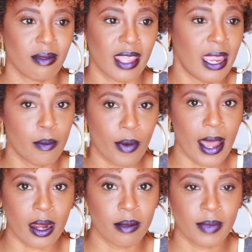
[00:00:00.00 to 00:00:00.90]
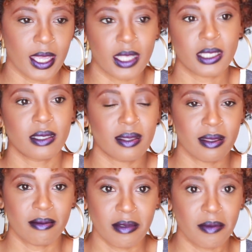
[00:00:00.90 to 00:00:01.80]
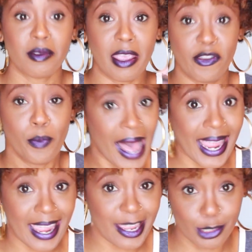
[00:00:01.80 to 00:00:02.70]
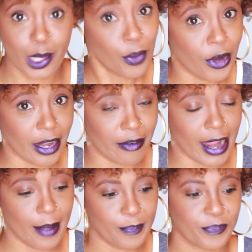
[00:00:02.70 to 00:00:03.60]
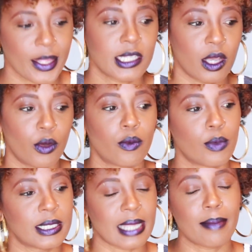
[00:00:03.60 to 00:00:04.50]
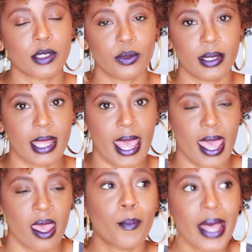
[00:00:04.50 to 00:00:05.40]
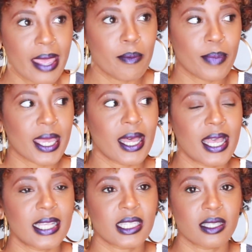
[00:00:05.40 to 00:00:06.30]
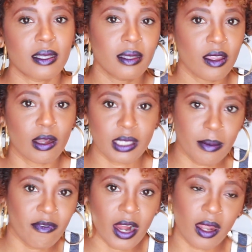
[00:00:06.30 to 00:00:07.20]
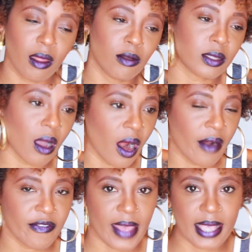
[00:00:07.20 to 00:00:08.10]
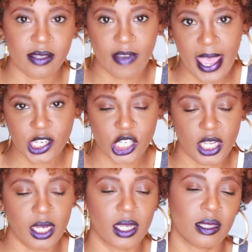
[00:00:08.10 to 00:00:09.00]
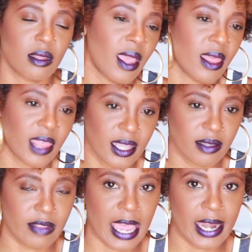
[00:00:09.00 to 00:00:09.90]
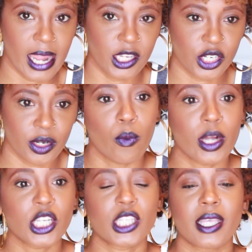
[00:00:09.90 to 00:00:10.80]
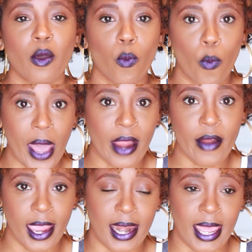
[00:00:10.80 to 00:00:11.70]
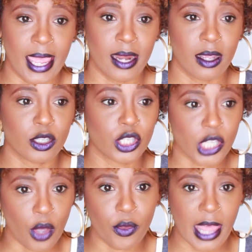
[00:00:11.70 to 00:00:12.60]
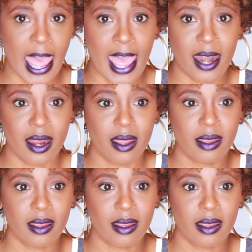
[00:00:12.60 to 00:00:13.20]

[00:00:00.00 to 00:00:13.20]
the end product, because if you buy it, you support it, right? So we stopped doing that. But because some of our clothes are fast fashion and things of that nature, we're just wearing it so that